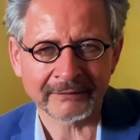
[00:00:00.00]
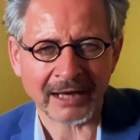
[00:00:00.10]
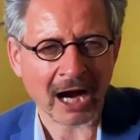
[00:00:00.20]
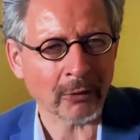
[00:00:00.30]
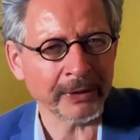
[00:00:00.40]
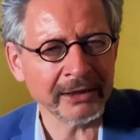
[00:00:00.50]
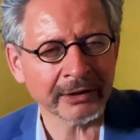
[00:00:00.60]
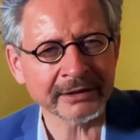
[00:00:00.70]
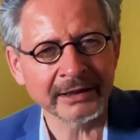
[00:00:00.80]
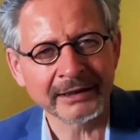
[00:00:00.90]
Are we
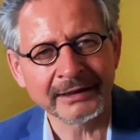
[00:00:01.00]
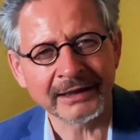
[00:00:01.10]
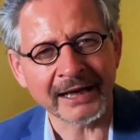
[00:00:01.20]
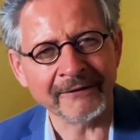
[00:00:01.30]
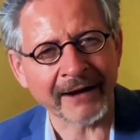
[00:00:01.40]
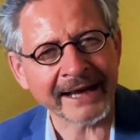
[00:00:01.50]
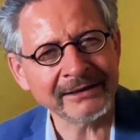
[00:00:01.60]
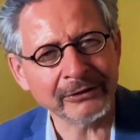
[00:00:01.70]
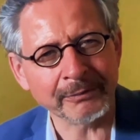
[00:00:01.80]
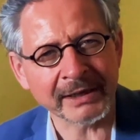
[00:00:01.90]
not
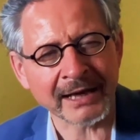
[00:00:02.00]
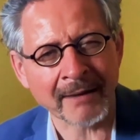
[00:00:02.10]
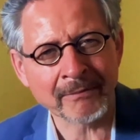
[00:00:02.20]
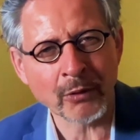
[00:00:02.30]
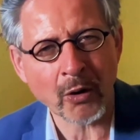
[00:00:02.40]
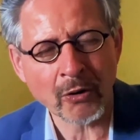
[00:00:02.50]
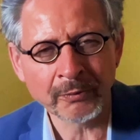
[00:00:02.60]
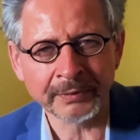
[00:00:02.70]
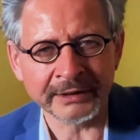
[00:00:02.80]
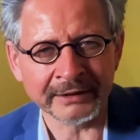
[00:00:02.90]
invited to become more
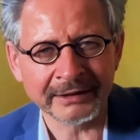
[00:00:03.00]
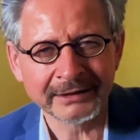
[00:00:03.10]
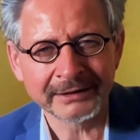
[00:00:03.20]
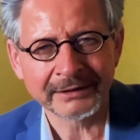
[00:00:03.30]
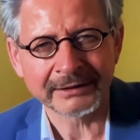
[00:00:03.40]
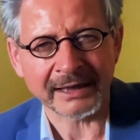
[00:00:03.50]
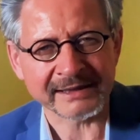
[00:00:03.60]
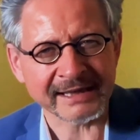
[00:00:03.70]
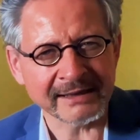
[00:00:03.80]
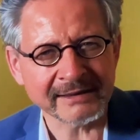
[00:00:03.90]
open and
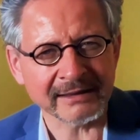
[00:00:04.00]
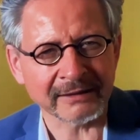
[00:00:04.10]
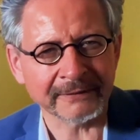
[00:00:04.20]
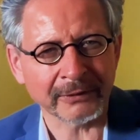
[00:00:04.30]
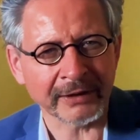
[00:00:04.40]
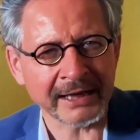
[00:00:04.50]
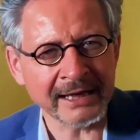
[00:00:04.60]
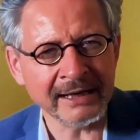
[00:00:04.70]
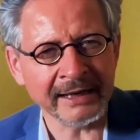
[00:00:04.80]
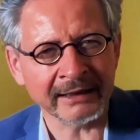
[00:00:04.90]
sensitive to the
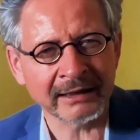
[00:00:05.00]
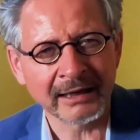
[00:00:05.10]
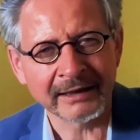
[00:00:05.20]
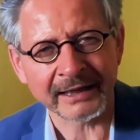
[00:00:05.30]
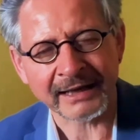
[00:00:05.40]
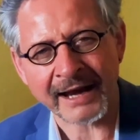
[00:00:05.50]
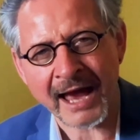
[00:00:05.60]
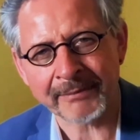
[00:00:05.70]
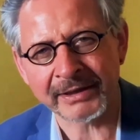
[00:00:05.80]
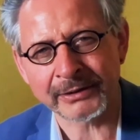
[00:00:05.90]
healing that can
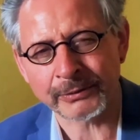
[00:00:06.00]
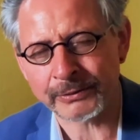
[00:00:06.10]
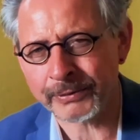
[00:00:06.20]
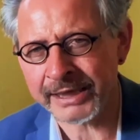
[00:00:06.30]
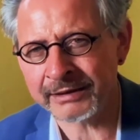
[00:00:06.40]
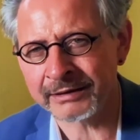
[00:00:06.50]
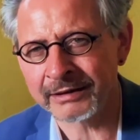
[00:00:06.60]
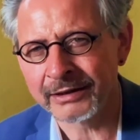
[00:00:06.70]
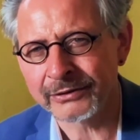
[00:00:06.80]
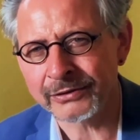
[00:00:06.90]
happen between
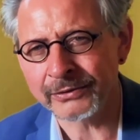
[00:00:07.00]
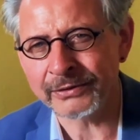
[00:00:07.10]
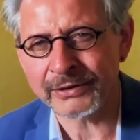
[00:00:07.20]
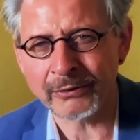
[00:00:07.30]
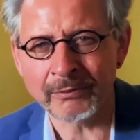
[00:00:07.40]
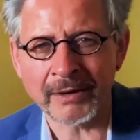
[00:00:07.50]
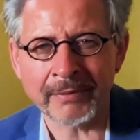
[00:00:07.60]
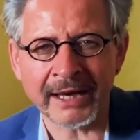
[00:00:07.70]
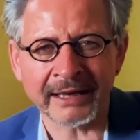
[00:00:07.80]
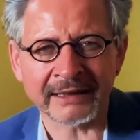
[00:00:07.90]
two human
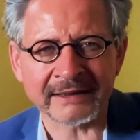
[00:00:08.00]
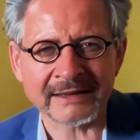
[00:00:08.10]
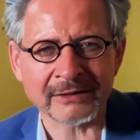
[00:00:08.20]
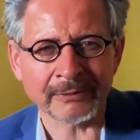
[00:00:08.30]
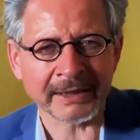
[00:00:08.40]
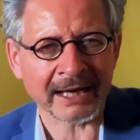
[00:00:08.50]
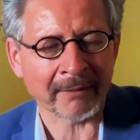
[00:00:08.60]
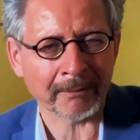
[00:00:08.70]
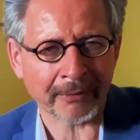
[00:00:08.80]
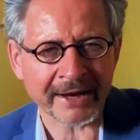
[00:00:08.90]
beings who
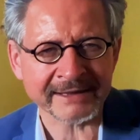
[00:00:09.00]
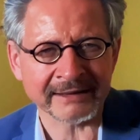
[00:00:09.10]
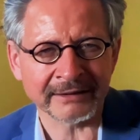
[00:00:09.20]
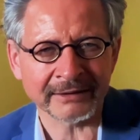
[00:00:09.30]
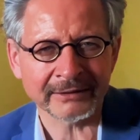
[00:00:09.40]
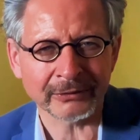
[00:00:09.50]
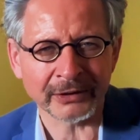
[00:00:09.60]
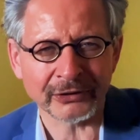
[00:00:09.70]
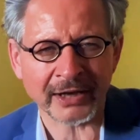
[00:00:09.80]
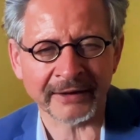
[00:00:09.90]
become present to
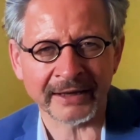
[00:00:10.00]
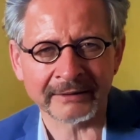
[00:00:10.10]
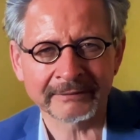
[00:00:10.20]
each other?